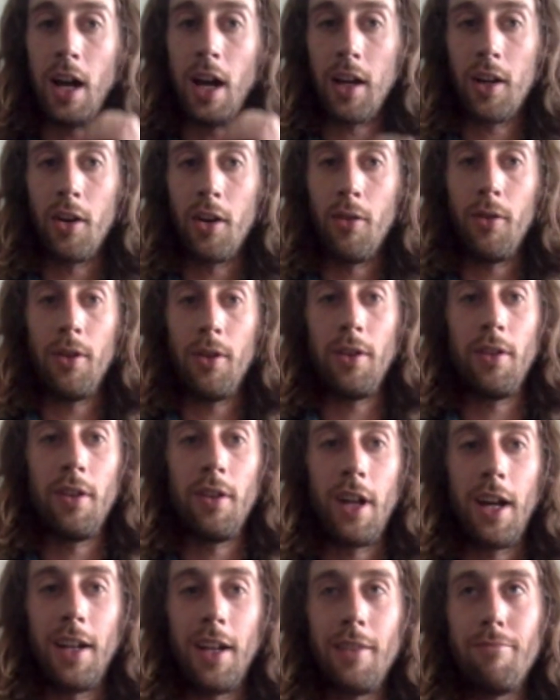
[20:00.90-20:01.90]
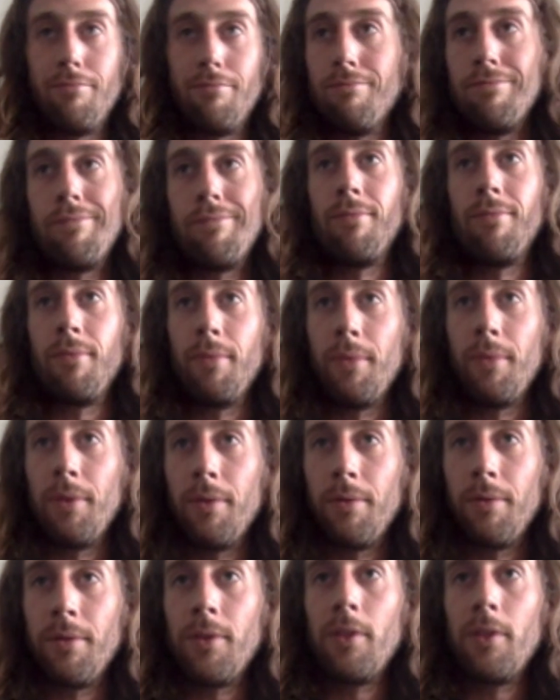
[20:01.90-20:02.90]
not going, you're not,
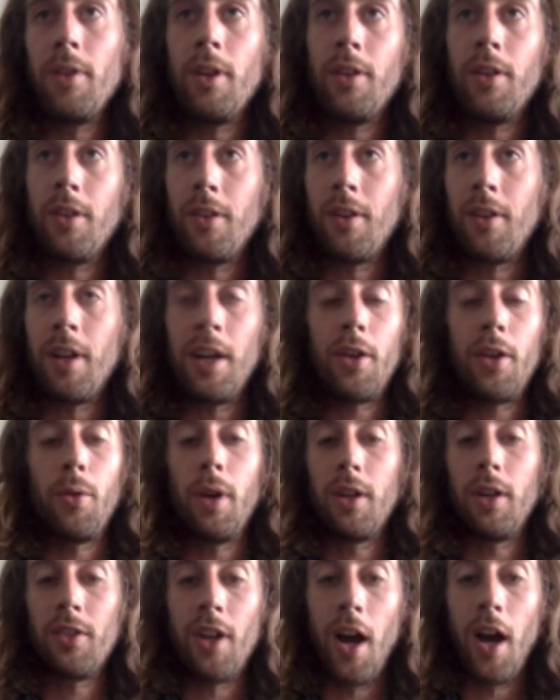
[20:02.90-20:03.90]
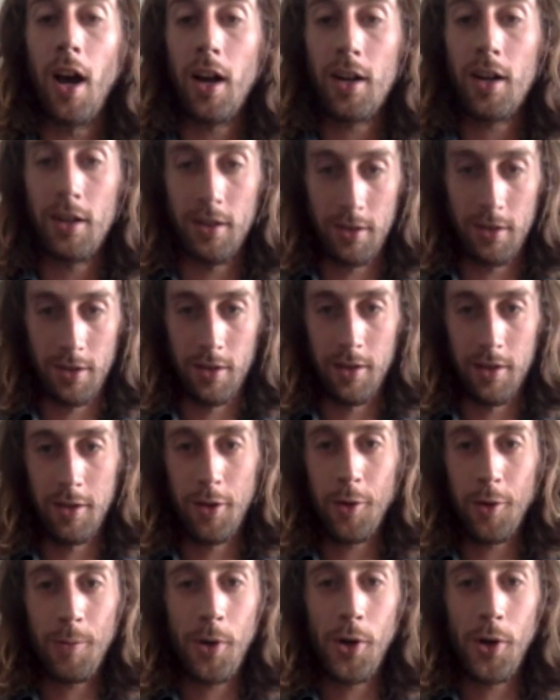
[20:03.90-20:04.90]
this isn't like quick stock
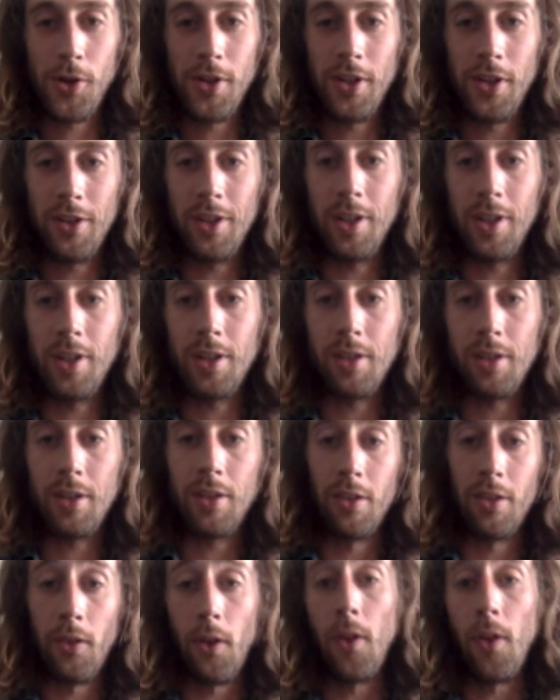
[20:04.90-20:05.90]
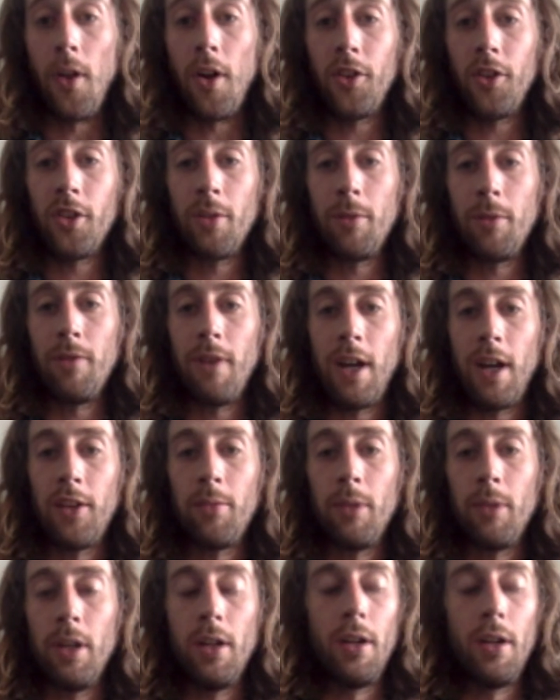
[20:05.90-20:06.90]
purchase here. This is a long-term
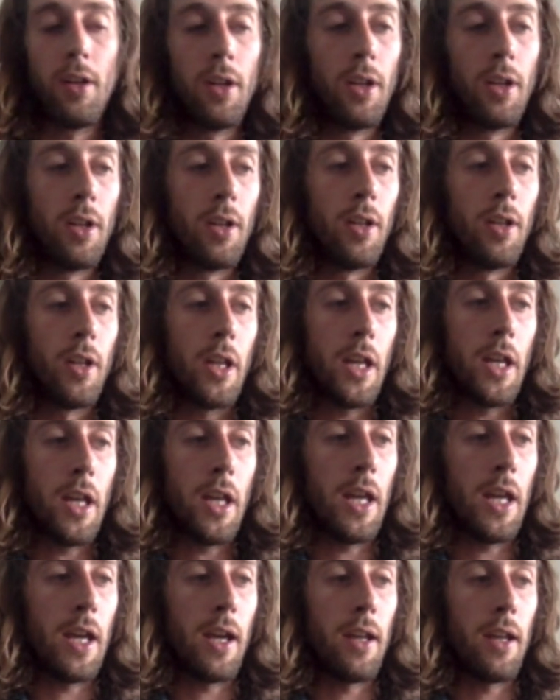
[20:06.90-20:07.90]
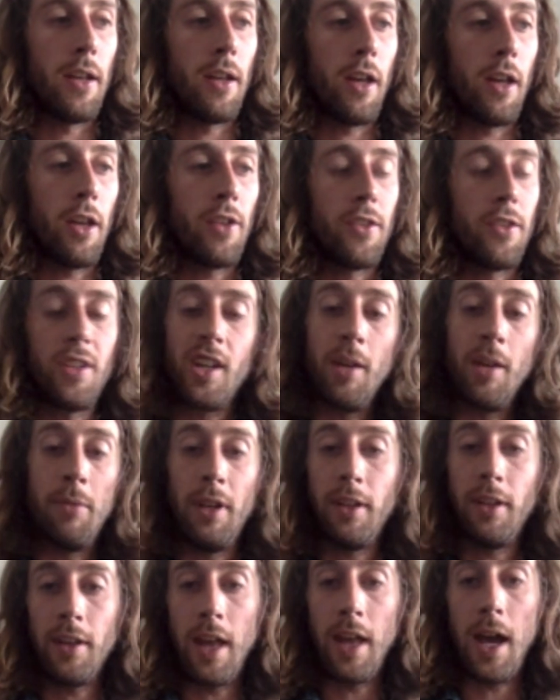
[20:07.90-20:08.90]
investment. And to
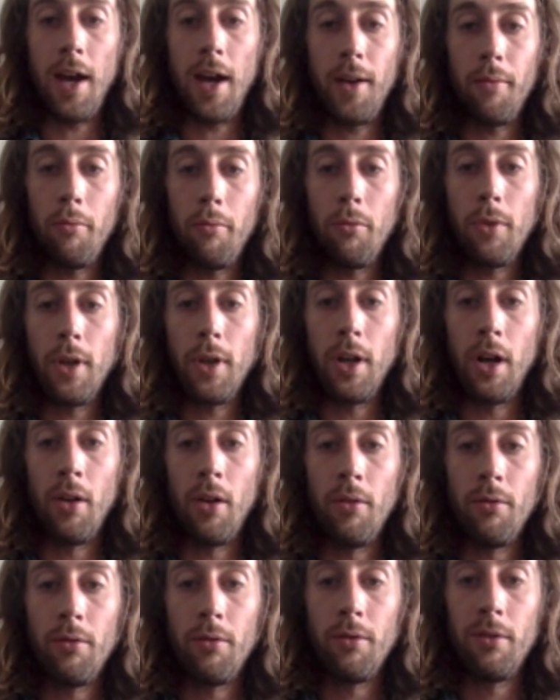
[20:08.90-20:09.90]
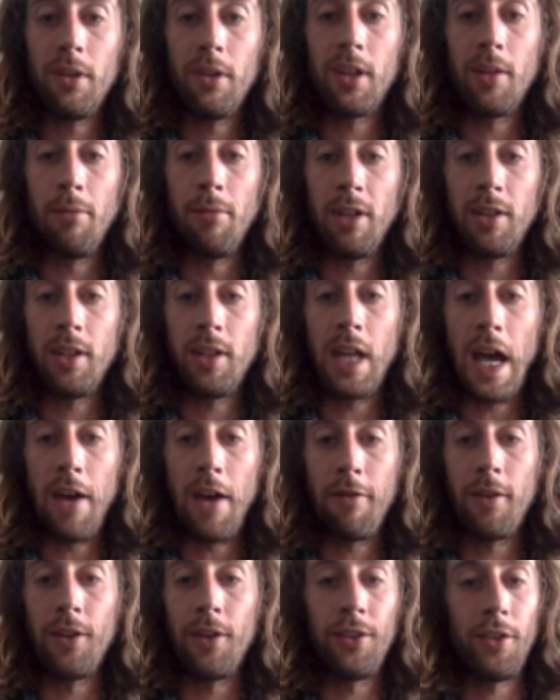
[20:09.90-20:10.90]
commit to that, you know, to commit to
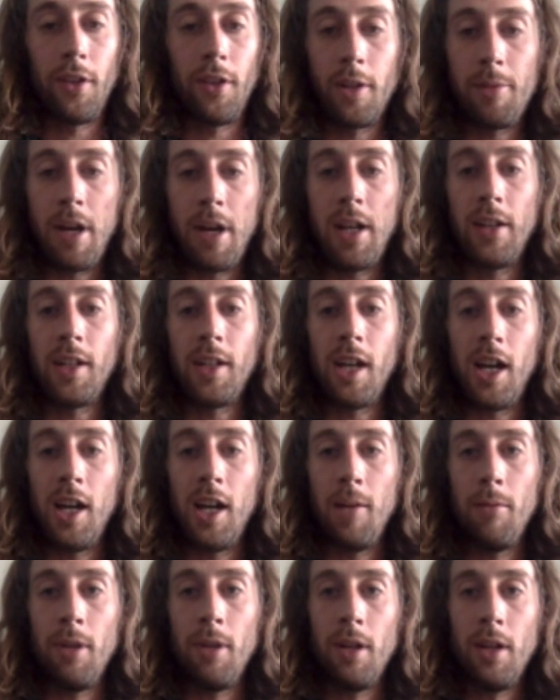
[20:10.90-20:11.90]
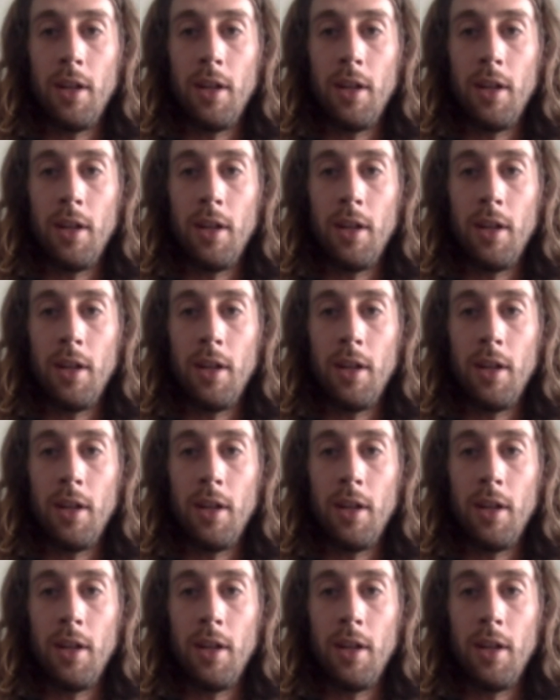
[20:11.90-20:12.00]
that for a certain amount of time